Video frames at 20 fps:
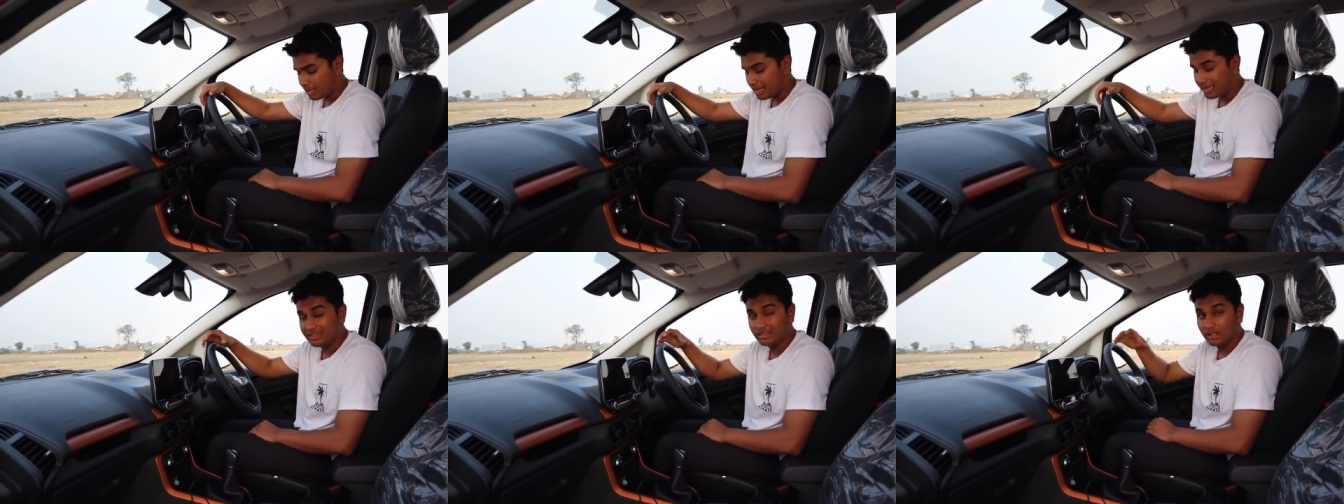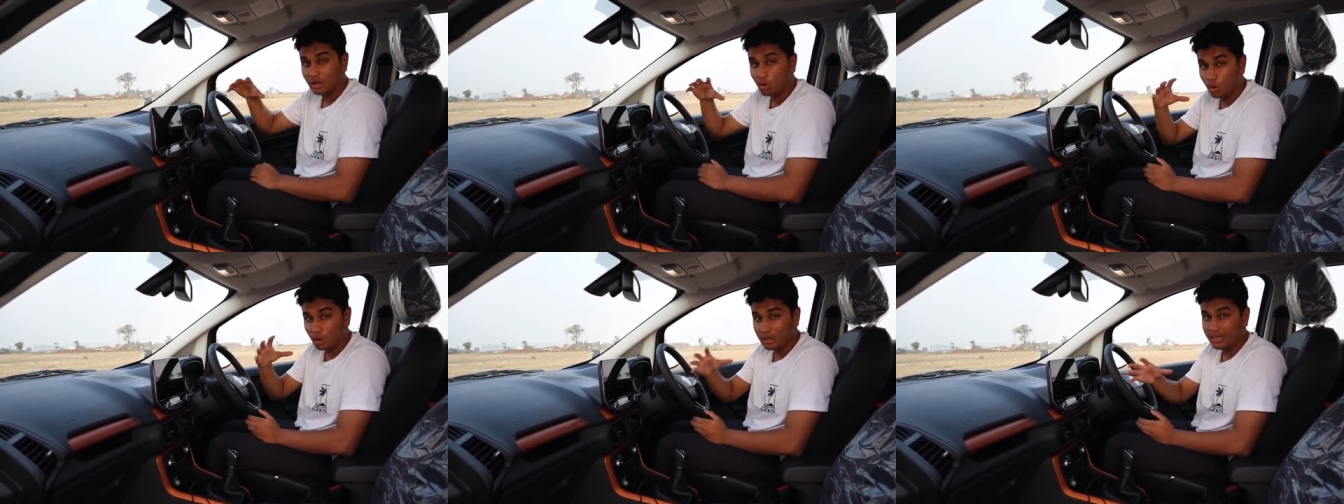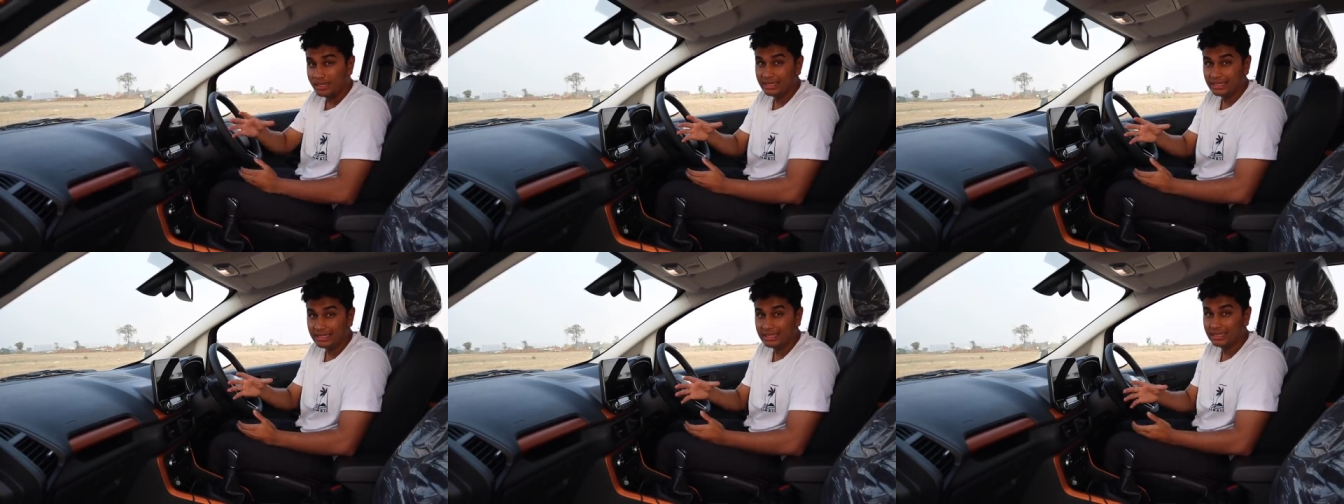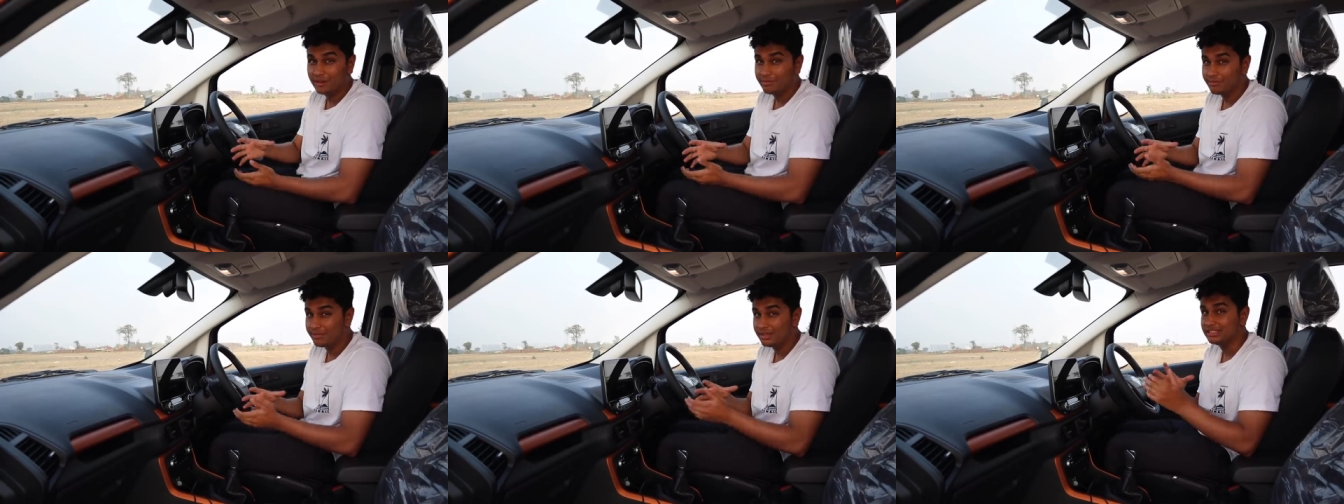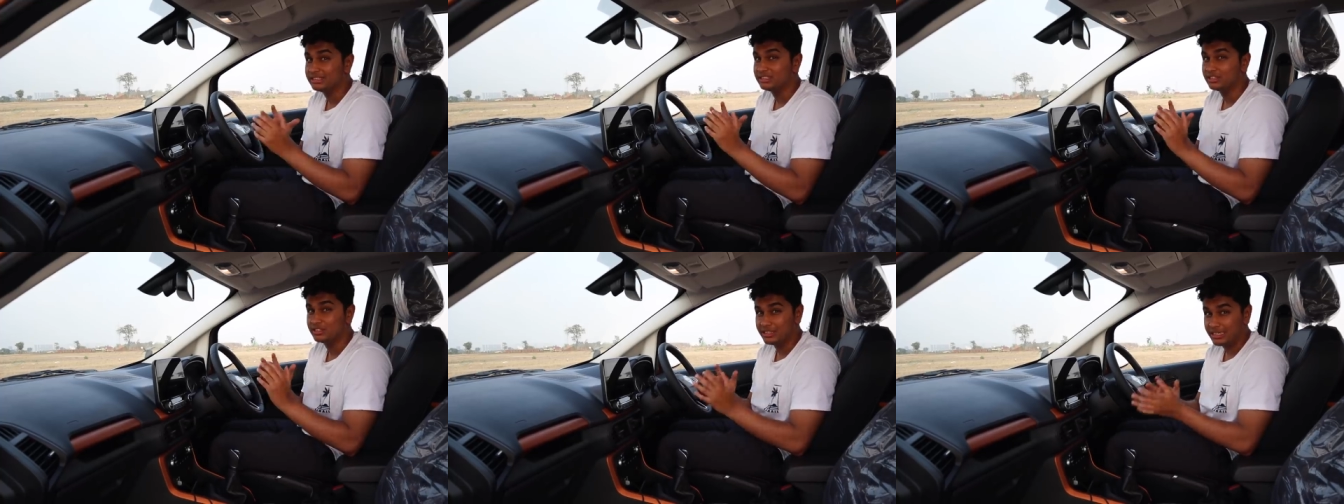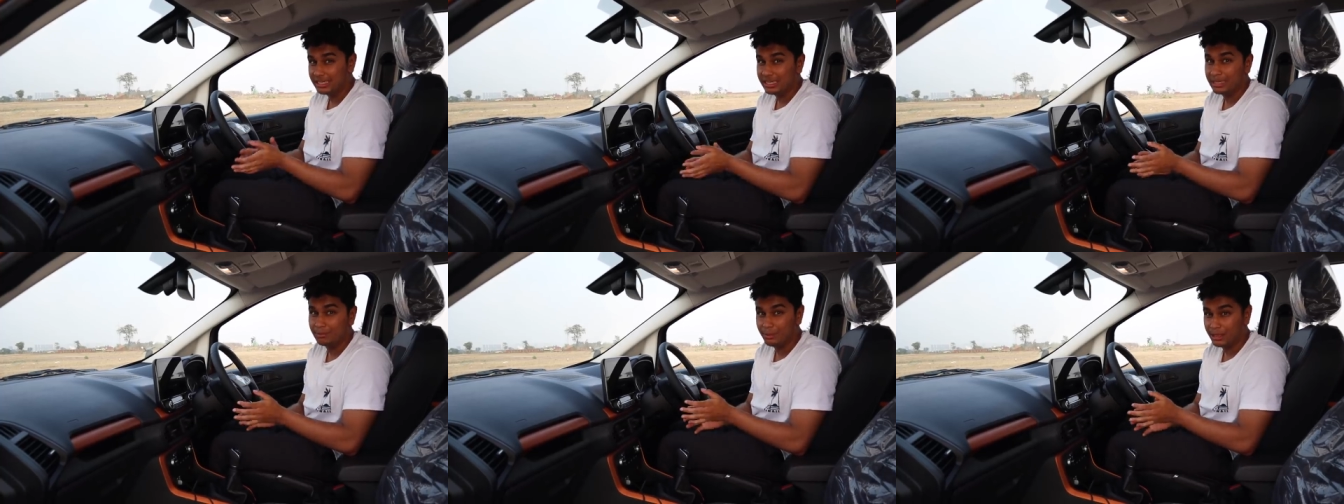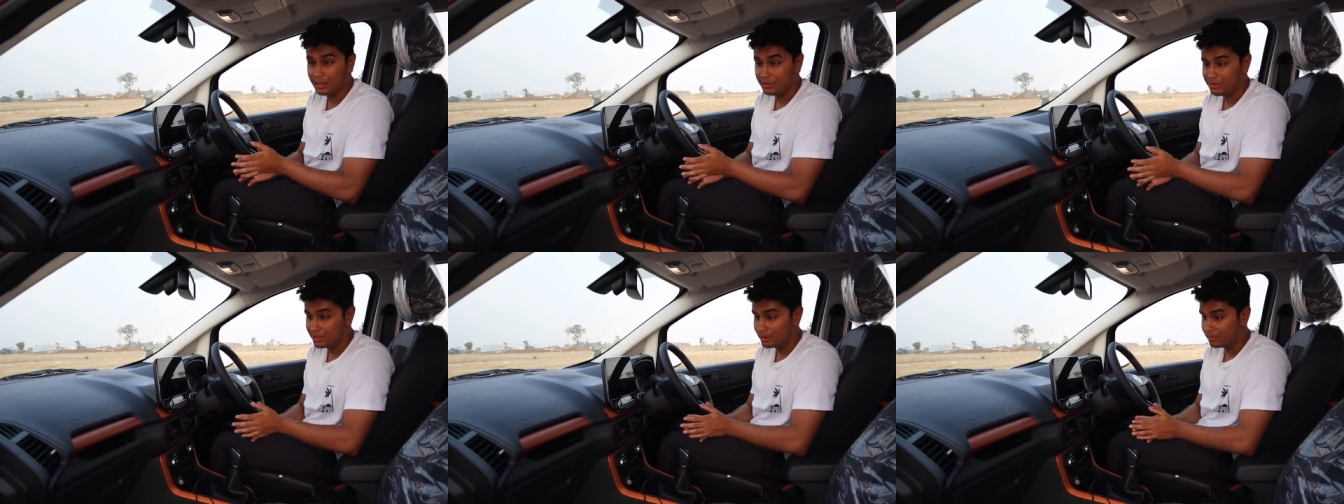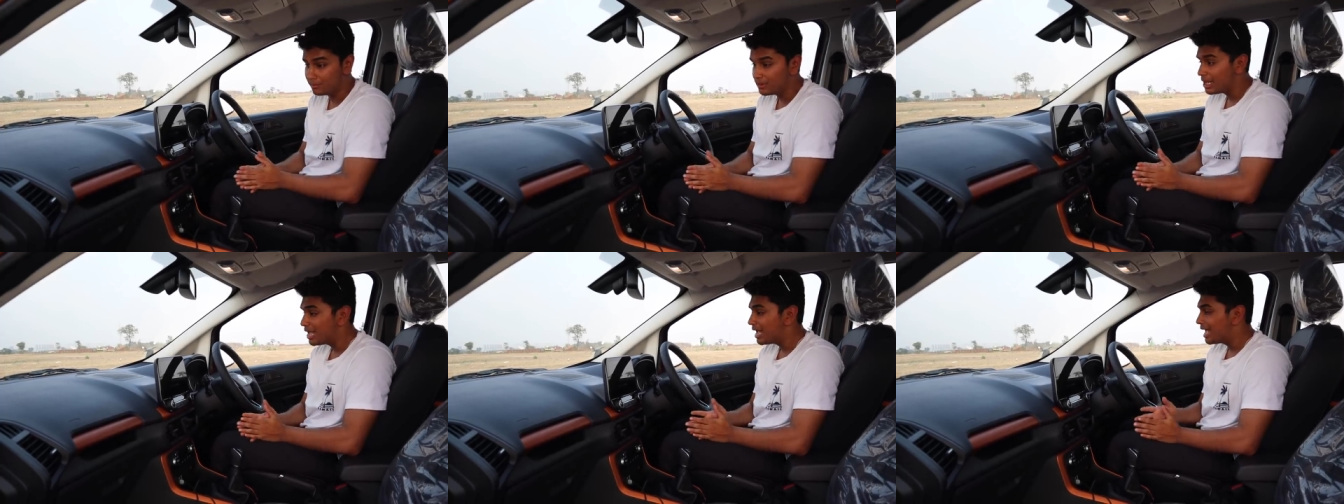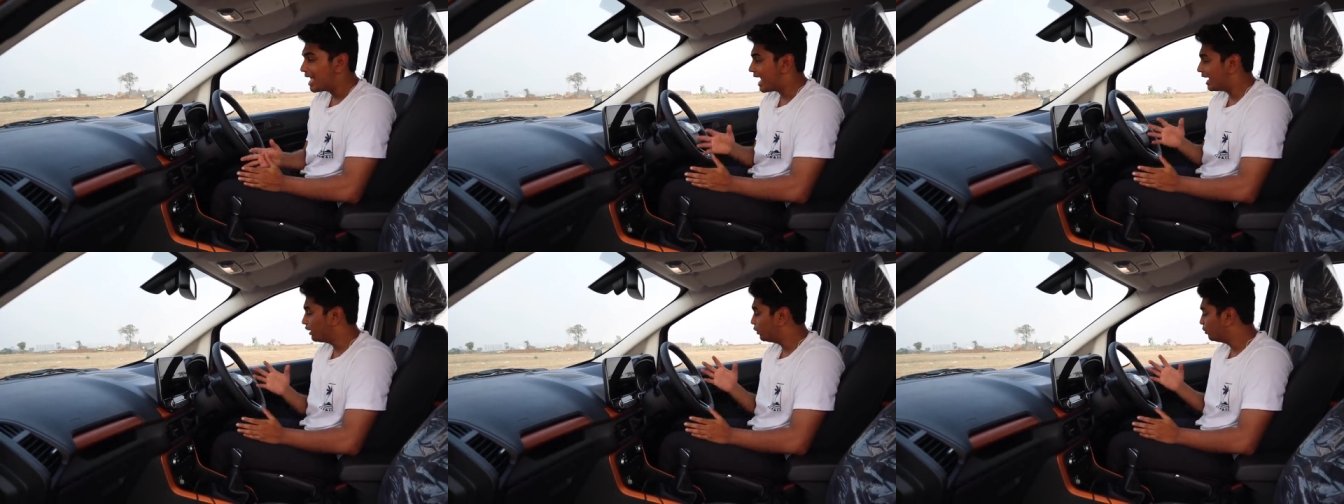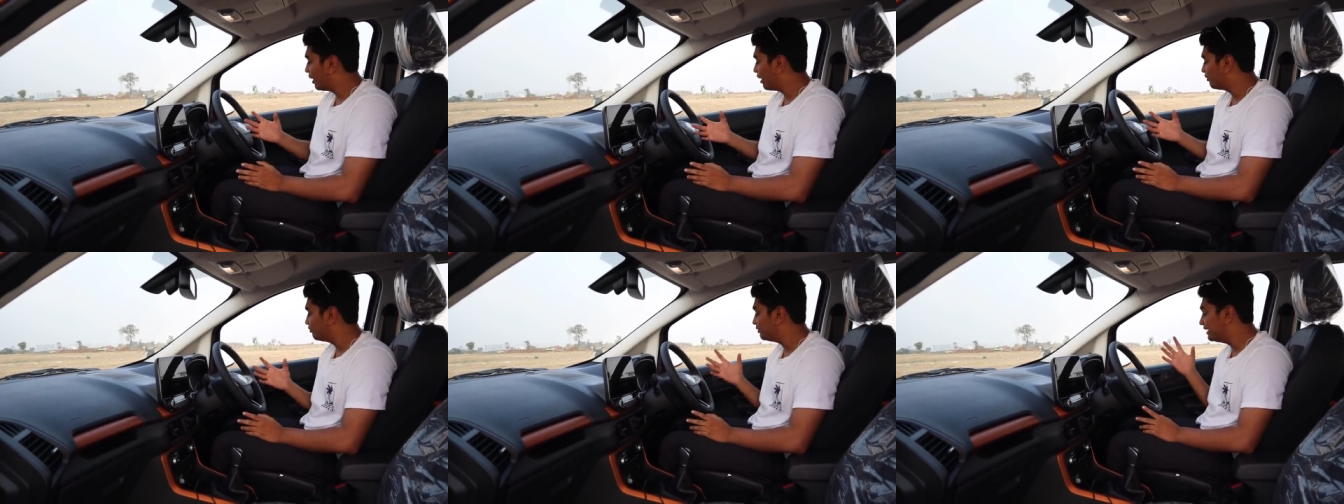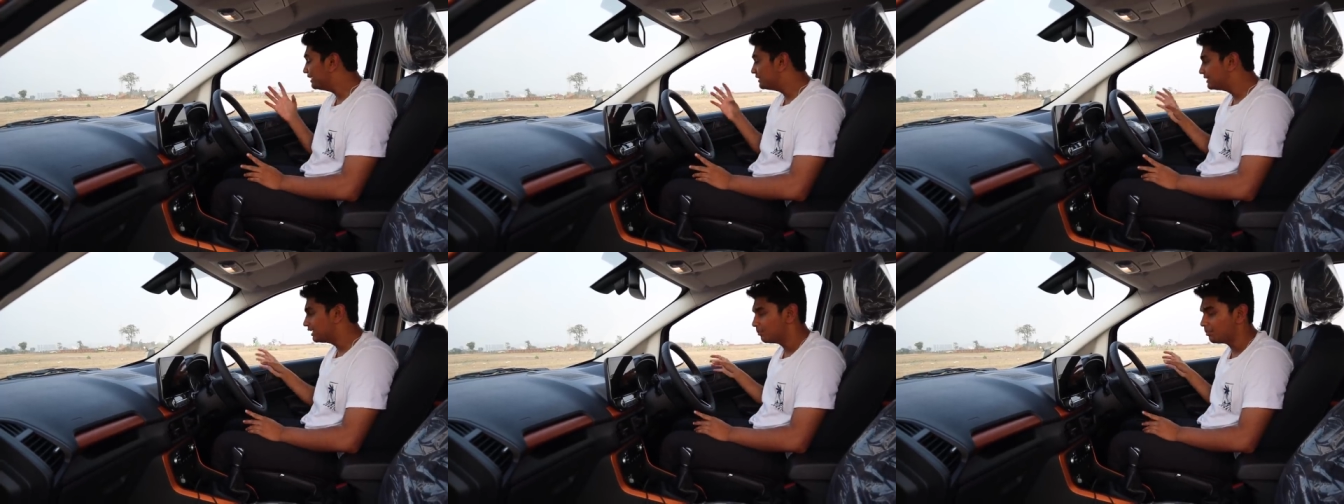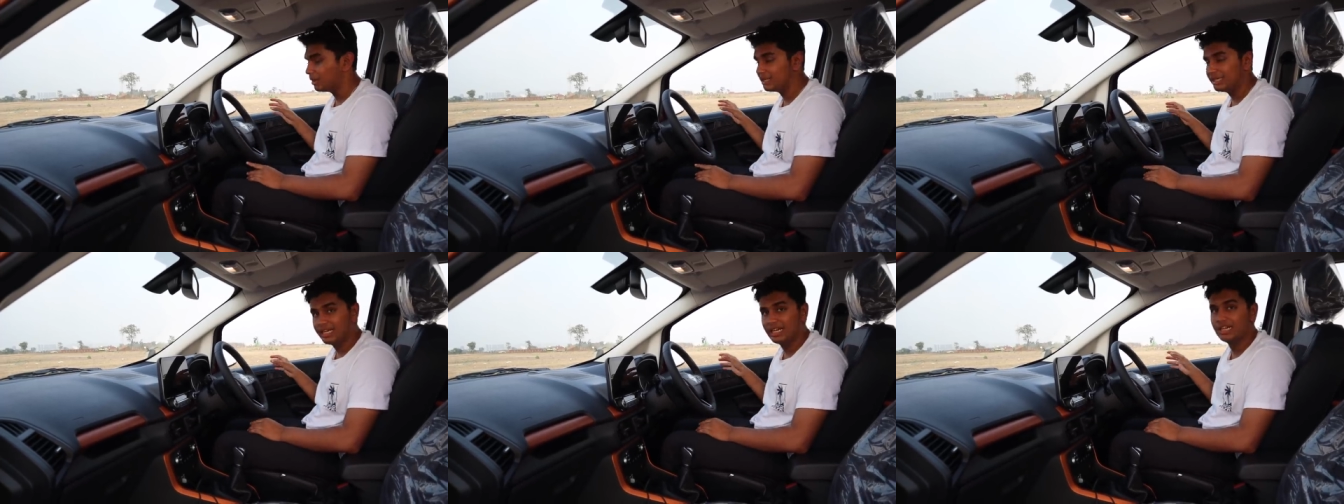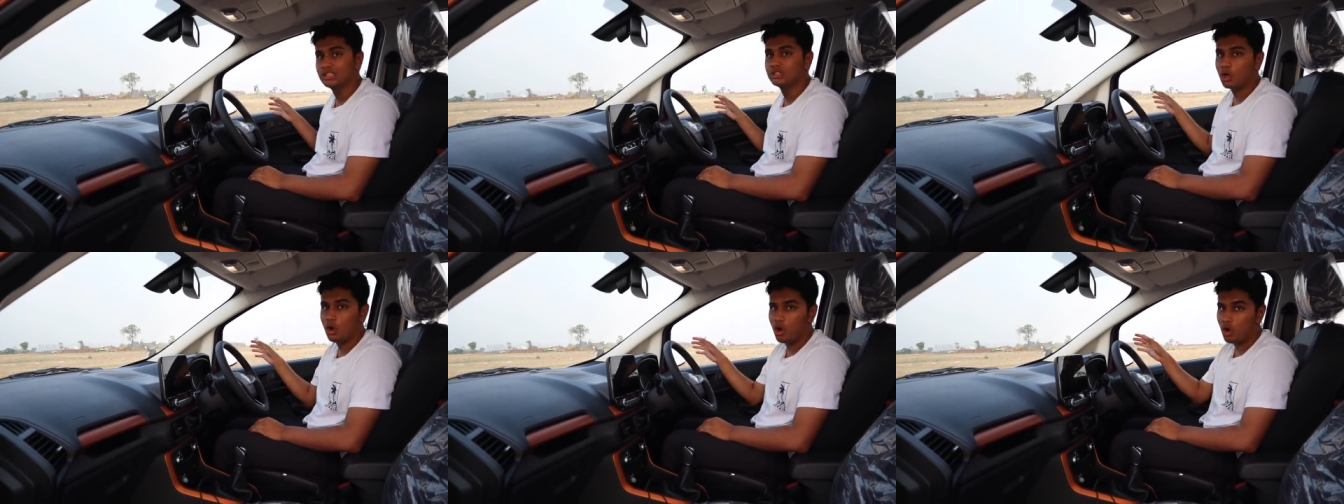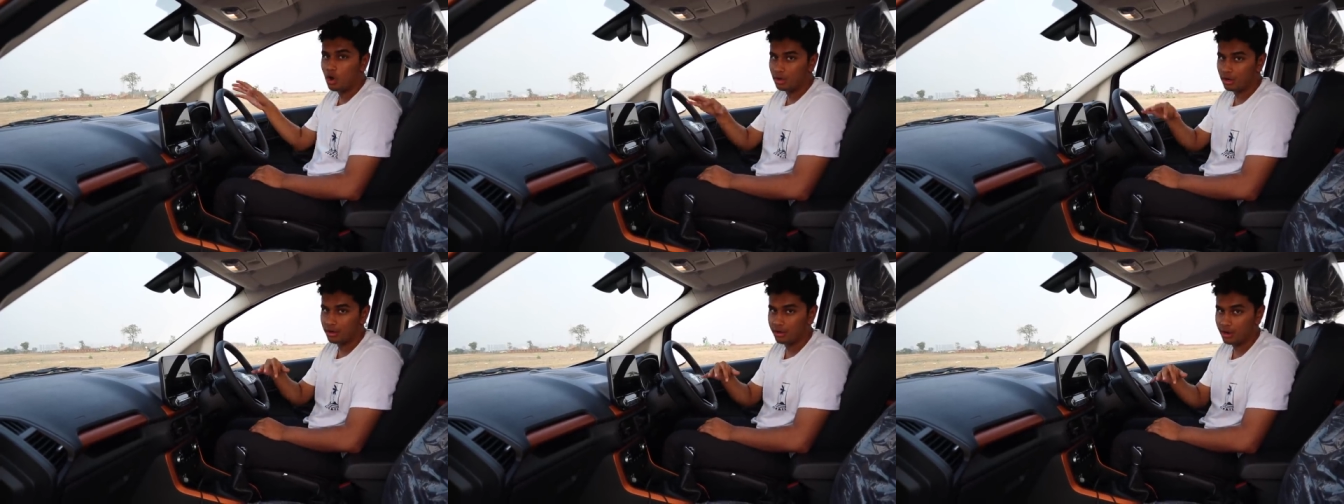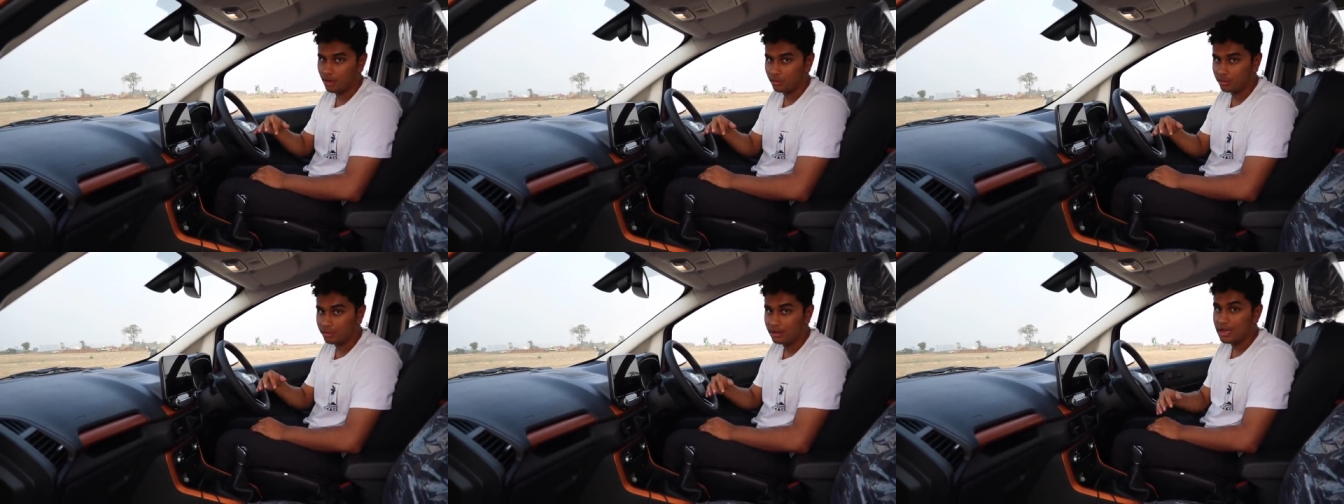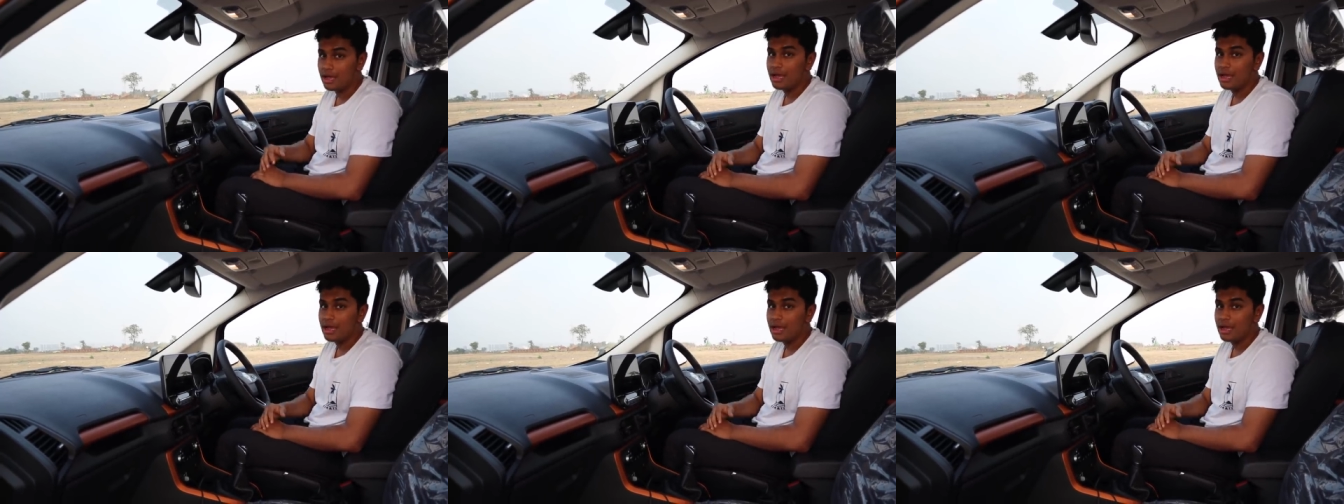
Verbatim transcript: The whole interior feels really premium and you have decent materials all around.